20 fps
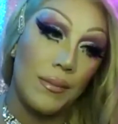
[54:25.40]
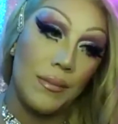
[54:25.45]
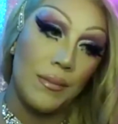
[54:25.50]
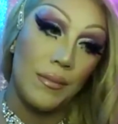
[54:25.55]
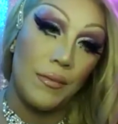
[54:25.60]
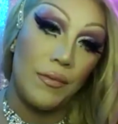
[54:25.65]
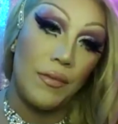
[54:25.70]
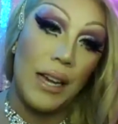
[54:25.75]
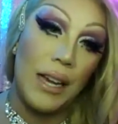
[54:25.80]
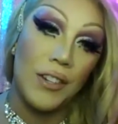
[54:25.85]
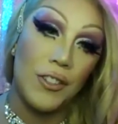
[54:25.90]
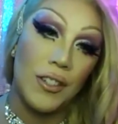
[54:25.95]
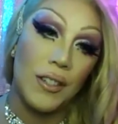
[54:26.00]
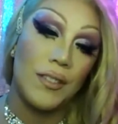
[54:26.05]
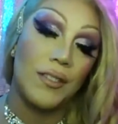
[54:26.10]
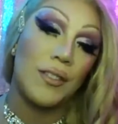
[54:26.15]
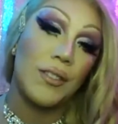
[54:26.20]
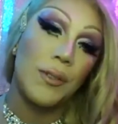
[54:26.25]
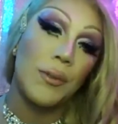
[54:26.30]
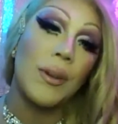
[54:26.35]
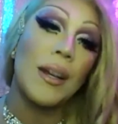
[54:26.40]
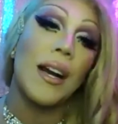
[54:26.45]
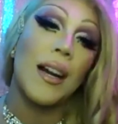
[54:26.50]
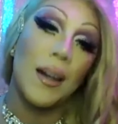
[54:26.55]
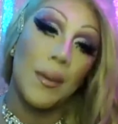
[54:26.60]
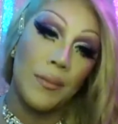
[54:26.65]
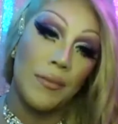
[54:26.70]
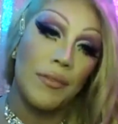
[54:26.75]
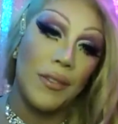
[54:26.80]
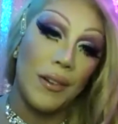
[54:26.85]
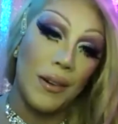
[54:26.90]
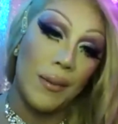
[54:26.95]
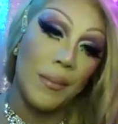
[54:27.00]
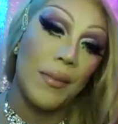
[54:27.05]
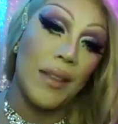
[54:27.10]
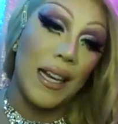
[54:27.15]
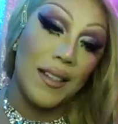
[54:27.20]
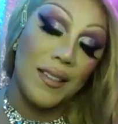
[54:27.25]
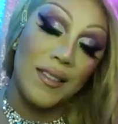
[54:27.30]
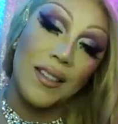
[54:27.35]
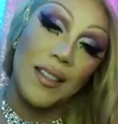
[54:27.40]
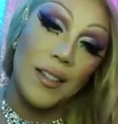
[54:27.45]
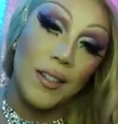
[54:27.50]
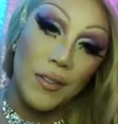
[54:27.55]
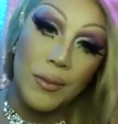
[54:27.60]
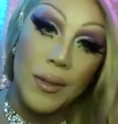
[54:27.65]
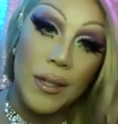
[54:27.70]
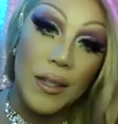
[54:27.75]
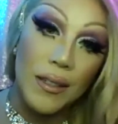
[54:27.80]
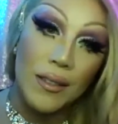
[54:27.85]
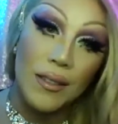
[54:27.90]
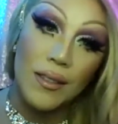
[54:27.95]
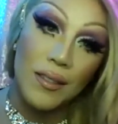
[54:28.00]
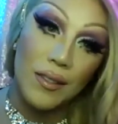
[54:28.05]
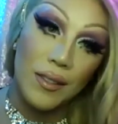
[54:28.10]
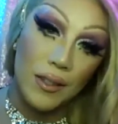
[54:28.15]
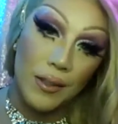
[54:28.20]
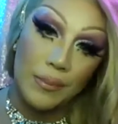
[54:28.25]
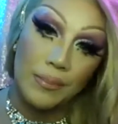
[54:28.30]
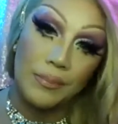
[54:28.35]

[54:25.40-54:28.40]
fashions do come from that scene as well. So